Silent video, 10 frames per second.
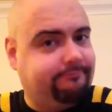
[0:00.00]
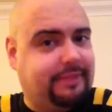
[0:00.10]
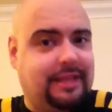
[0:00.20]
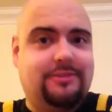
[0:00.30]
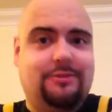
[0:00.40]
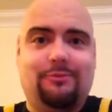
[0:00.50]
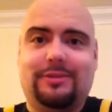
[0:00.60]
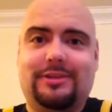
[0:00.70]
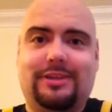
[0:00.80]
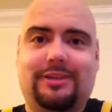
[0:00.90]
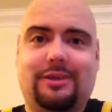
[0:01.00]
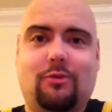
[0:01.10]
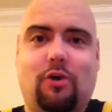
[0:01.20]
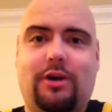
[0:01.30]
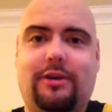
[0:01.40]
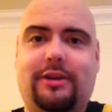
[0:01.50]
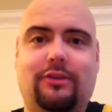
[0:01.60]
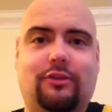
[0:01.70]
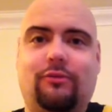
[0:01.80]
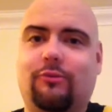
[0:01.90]
That's a risky thing. Water
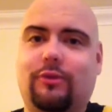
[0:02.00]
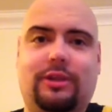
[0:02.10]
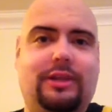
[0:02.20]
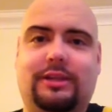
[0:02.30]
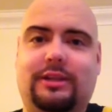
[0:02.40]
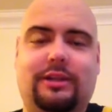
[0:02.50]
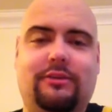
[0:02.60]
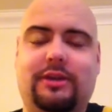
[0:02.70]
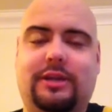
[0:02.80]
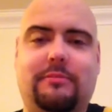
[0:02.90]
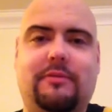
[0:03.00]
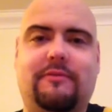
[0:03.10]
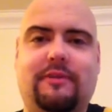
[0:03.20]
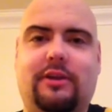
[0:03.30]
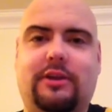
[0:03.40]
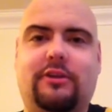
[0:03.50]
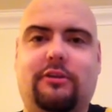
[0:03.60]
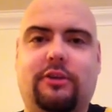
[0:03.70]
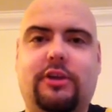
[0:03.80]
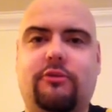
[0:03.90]
can look really clear and it can be very
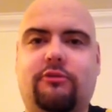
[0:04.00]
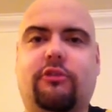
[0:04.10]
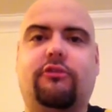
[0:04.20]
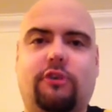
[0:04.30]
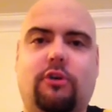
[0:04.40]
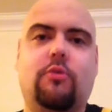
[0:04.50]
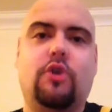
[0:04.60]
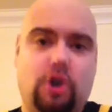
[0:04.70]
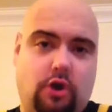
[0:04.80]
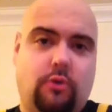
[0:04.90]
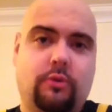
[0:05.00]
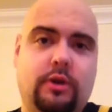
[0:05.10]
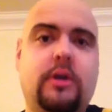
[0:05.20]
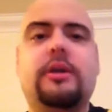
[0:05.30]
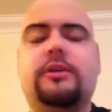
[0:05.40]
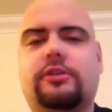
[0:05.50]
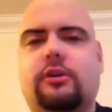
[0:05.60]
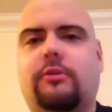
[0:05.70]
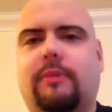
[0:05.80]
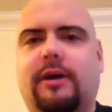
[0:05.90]
dirty. You just don't know.
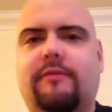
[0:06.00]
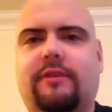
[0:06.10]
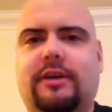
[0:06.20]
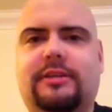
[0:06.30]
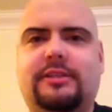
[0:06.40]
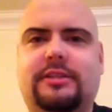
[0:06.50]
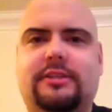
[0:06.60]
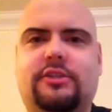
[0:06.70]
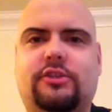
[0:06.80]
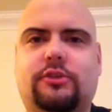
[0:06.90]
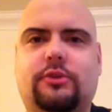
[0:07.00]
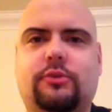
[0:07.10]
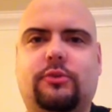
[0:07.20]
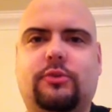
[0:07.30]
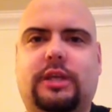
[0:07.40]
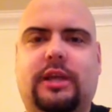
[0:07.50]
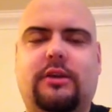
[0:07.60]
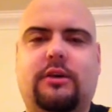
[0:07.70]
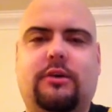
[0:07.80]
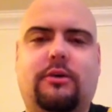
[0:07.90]
So my advice is to get
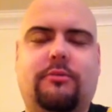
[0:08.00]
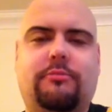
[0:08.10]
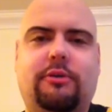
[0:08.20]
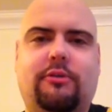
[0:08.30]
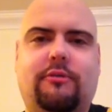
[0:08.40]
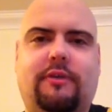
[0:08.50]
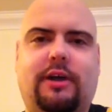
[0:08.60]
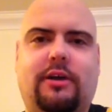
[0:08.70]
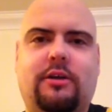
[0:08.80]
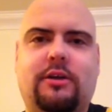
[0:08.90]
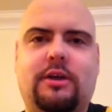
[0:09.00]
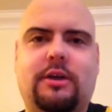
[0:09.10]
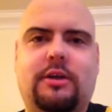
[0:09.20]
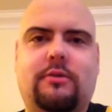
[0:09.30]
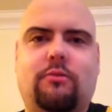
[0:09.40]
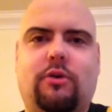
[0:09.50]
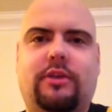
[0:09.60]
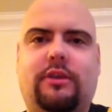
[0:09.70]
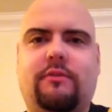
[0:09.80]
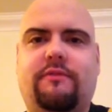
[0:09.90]
a purifier one
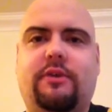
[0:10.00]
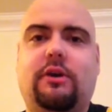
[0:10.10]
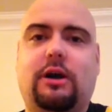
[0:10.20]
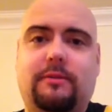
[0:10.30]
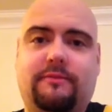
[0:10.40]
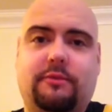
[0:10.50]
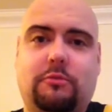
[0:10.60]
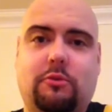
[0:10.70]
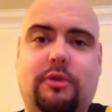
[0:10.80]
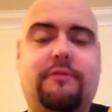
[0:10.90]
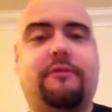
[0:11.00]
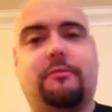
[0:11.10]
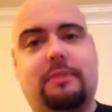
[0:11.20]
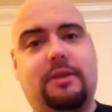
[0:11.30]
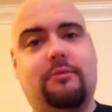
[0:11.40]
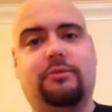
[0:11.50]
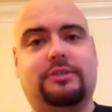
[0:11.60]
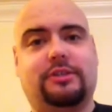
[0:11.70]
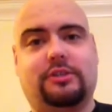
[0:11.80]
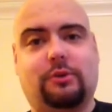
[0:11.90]
that you feel comfortable with. For me, it was
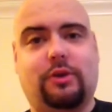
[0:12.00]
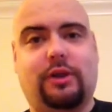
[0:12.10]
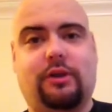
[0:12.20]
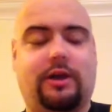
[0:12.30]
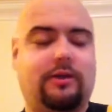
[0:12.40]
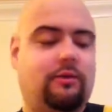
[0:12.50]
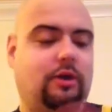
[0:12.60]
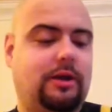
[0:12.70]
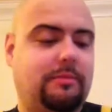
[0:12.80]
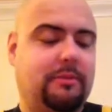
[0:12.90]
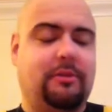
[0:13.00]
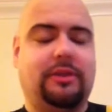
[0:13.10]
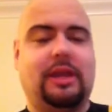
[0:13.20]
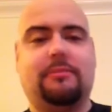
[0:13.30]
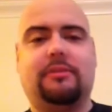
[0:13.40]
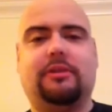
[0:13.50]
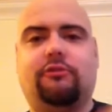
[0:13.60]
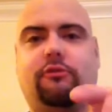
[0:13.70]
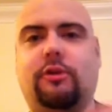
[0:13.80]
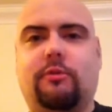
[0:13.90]
the Sawyer. I know a lot of people on the
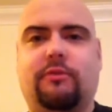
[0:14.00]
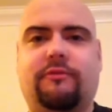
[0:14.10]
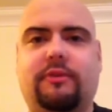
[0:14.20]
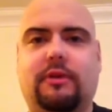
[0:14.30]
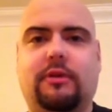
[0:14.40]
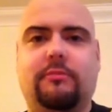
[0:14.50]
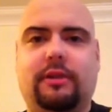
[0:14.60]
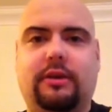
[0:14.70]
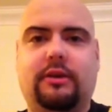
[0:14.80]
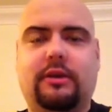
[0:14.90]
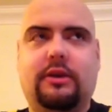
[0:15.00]
Appalachian Trail would fill up like